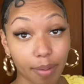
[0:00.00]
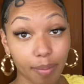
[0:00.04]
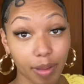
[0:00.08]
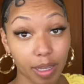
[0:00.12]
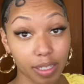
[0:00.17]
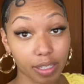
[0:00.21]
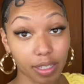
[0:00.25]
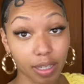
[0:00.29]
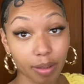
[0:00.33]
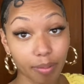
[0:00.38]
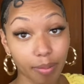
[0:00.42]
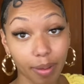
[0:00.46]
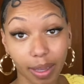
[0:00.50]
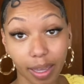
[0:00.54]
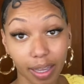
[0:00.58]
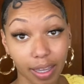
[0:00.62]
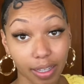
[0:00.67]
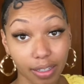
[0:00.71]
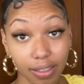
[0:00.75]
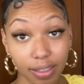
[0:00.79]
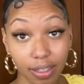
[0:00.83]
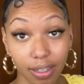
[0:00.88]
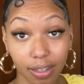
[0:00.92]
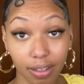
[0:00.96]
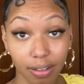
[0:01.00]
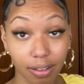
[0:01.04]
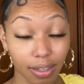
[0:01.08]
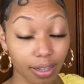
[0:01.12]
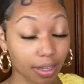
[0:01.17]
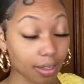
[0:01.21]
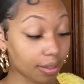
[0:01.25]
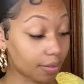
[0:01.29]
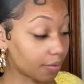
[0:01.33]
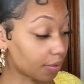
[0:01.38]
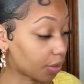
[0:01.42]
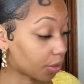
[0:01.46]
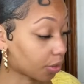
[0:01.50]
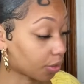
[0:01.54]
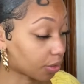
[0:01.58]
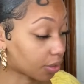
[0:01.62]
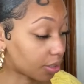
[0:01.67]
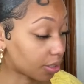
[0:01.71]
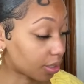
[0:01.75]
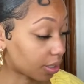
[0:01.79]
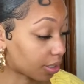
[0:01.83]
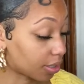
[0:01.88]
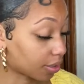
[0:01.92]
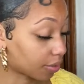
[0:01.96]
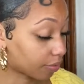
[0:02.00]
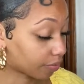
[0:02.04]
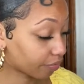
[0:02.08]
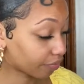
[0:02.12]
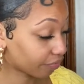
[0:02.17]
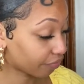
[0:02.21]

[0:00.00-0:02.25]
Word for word: mess up bad, y'all. I ain't gonna stunt.